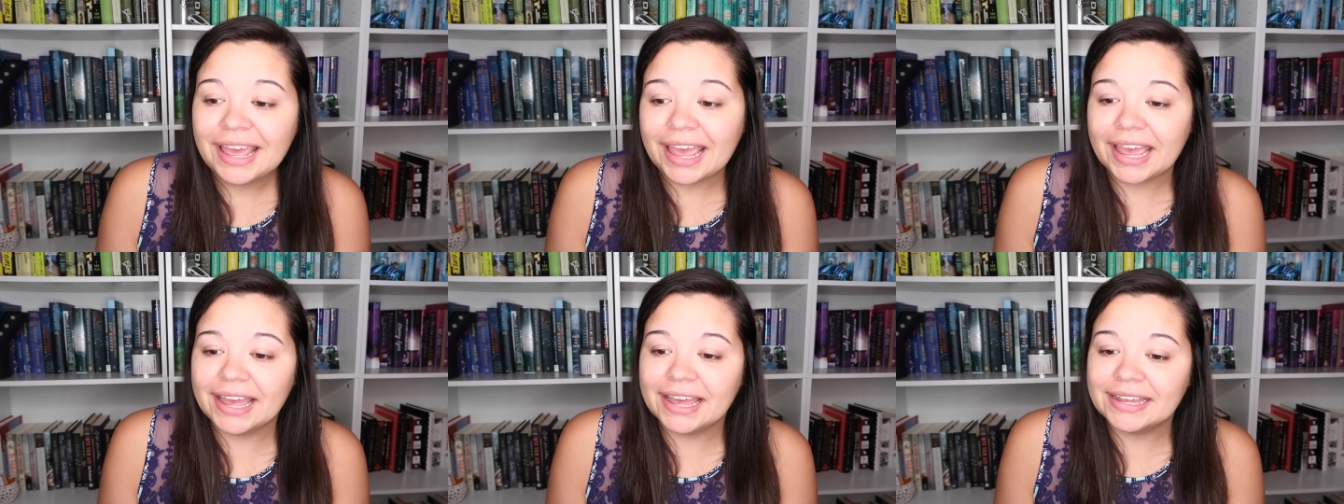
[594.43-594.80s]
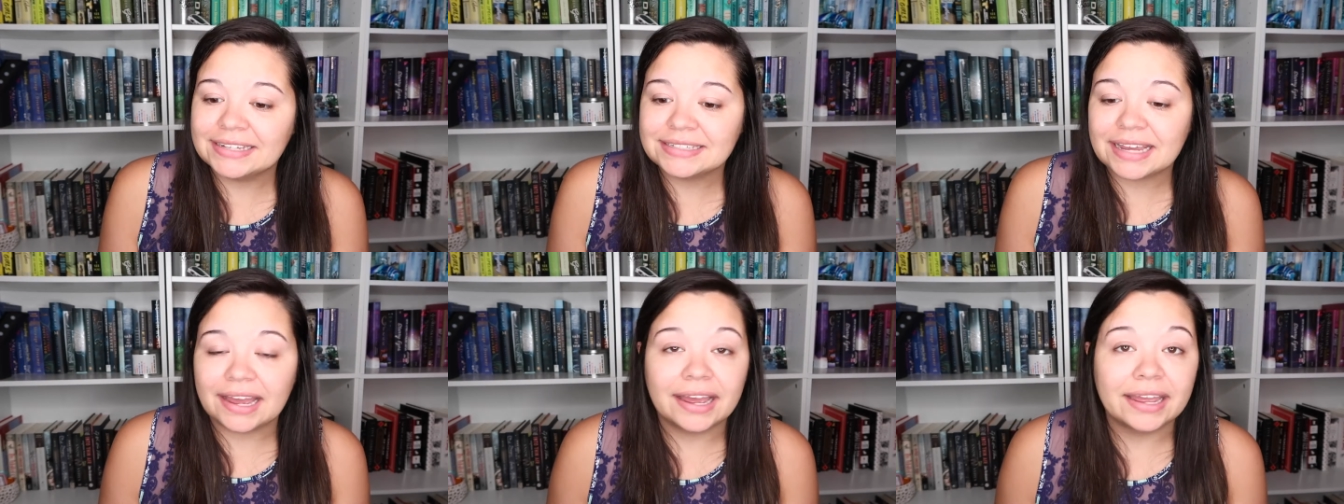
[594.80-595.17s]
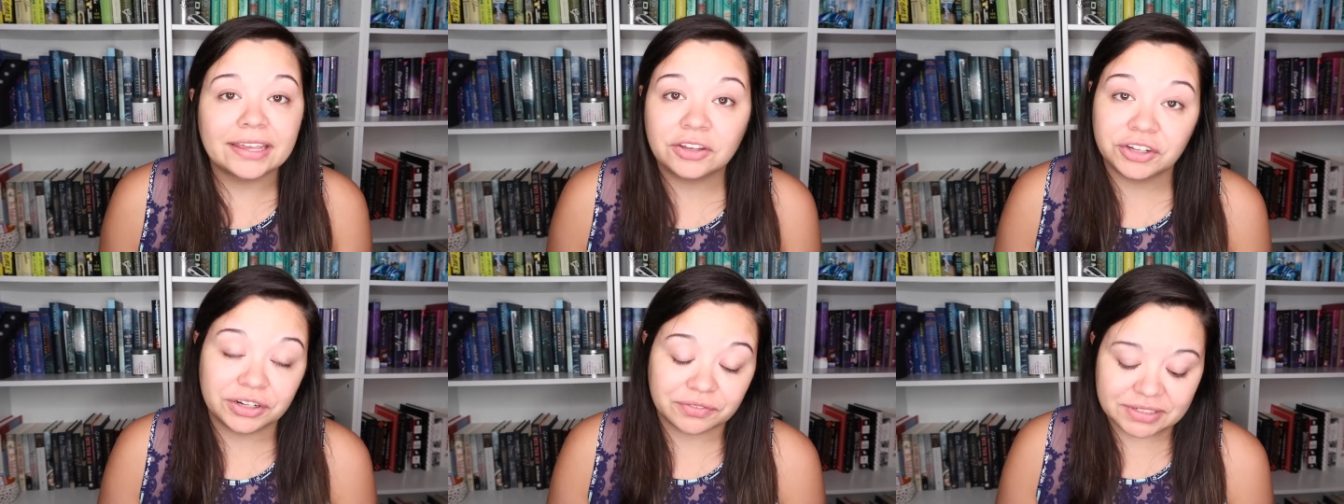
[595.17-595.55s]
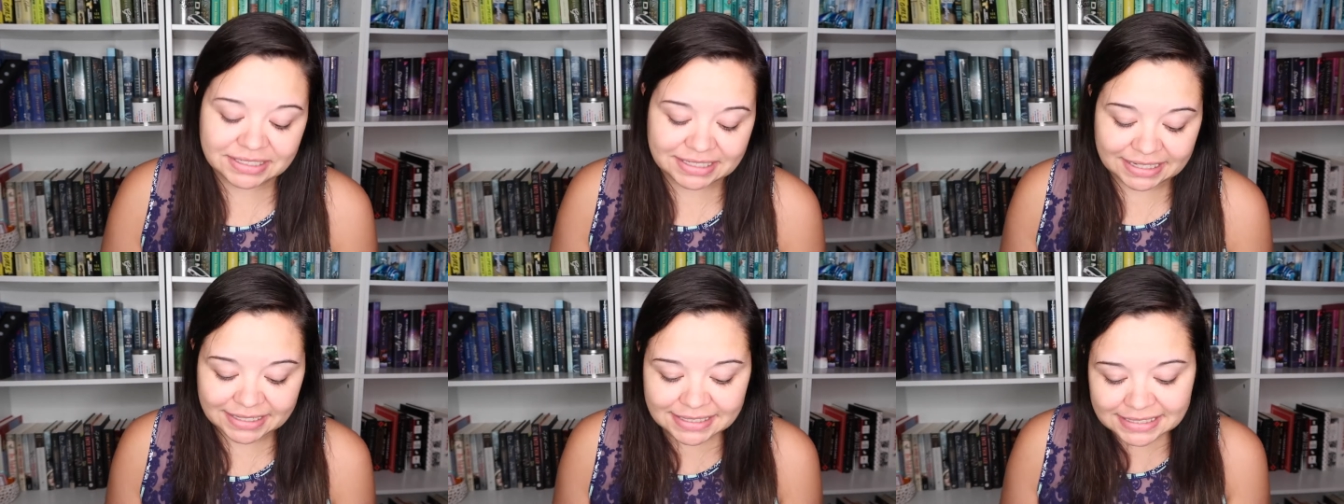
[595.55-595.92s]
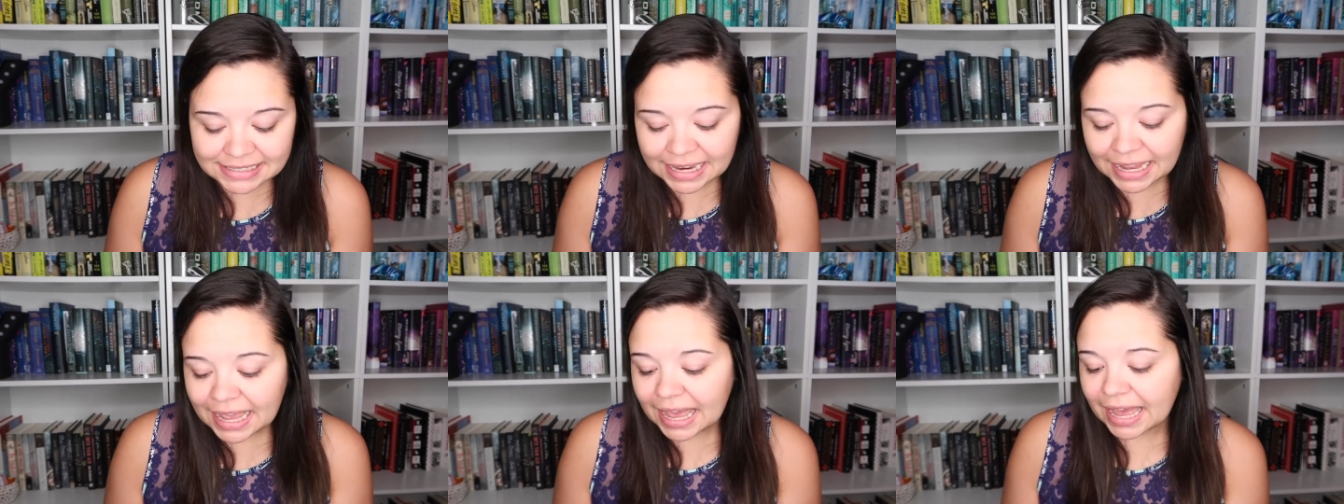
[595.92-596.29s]
and I couldn't
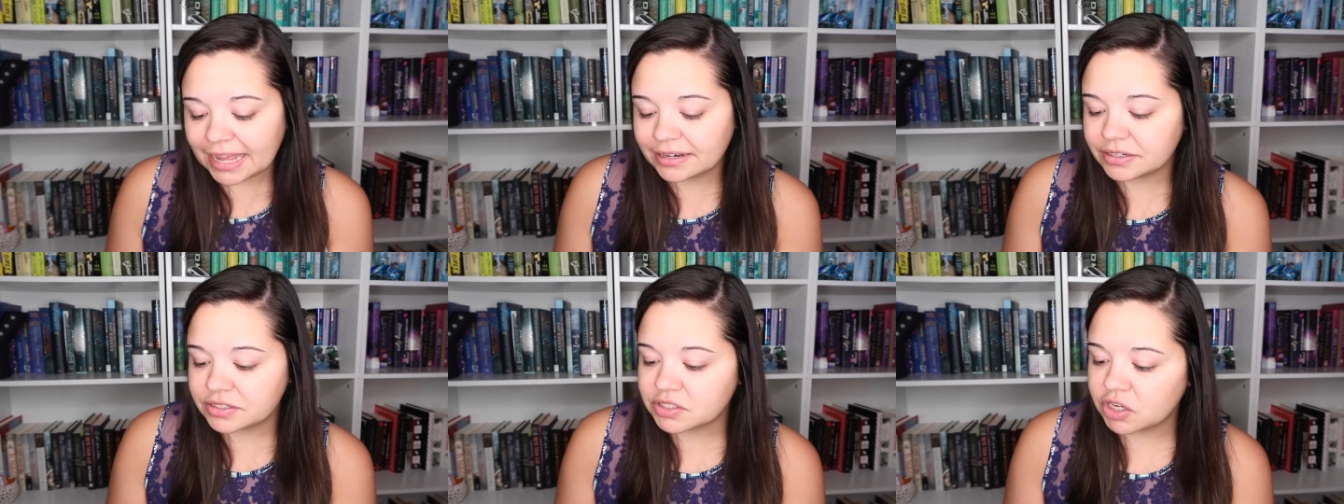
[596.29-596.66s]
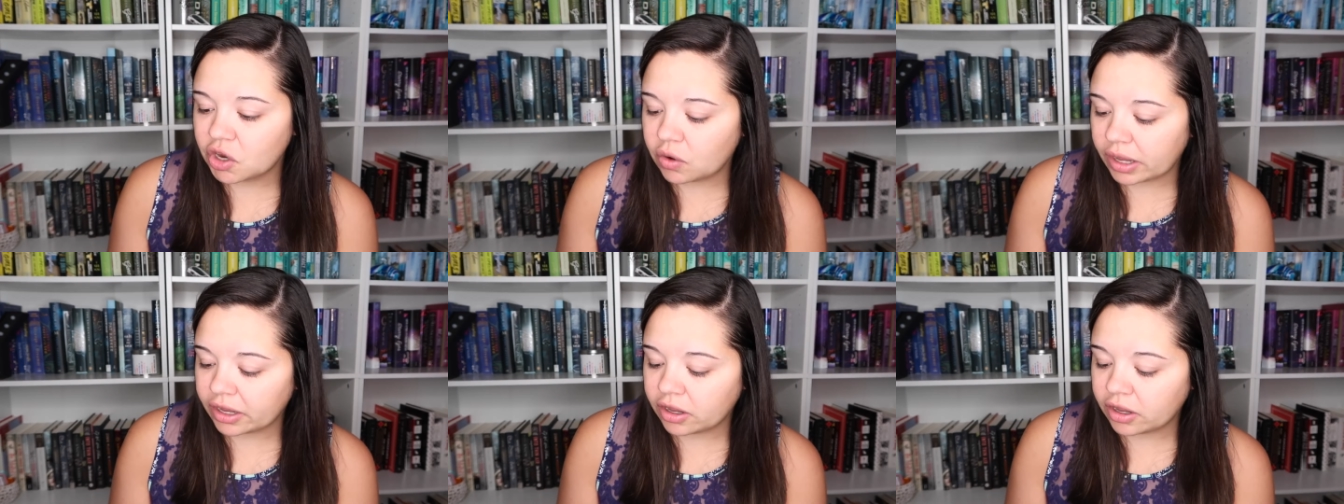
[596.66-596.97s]
resist. And so